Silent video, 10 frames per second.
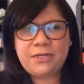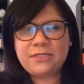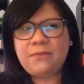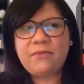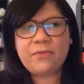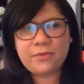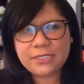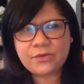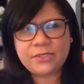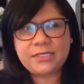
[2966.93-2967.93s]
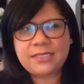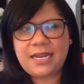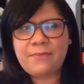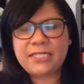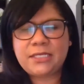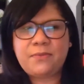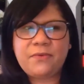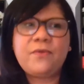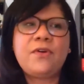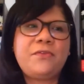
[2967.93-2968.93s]
you know, some of the resources that I mentioned
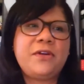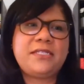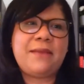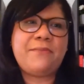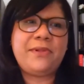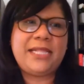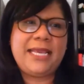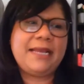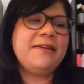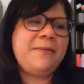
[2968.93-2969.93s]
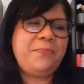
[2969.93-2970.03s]
before, for example, like